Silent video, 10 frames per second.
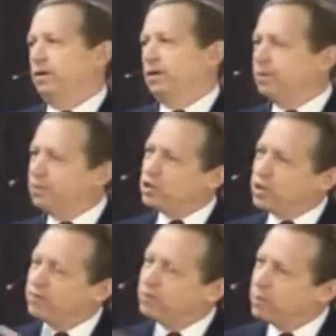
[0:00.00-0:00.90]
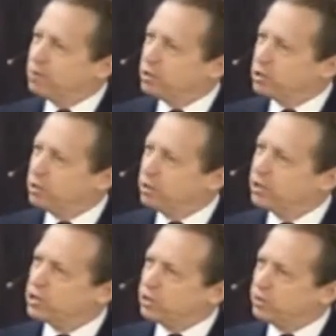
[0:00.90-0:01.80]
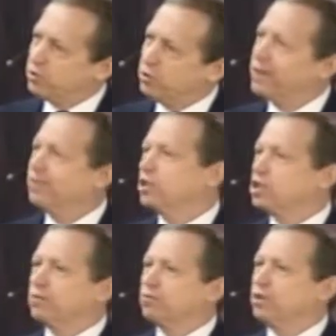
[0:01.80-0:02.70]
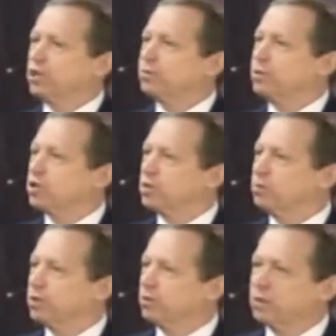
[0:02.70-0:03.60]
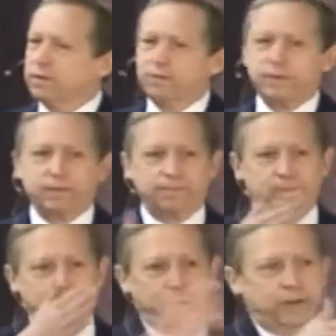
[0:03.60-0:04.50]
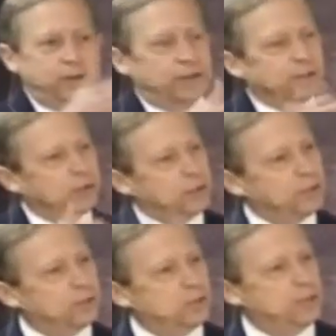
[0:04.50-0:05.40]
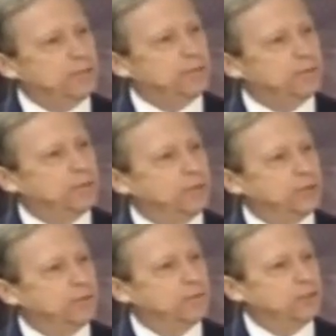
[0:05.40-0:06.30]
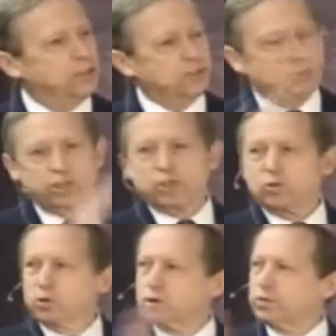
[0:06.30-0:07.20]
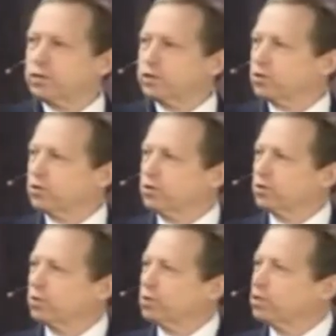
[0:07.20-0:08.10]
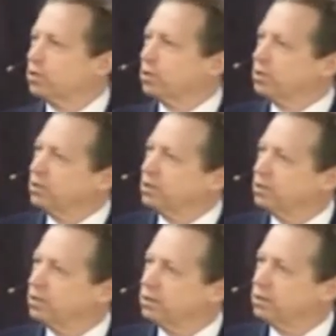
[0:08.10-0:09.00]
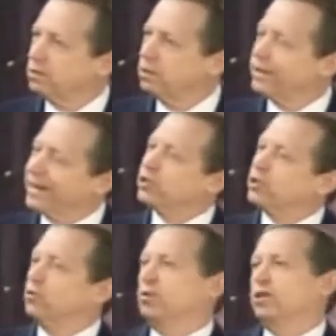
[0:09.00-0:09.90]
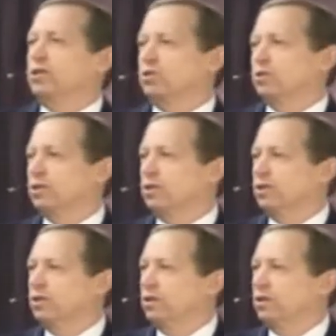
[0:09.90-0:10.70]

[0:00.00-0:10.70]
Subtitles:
That means you have to be able to see. That's the true definition of transparency, by the way, of the alternatives laid before us. If we choose this course over this course, where does it lead? And then to execute against that.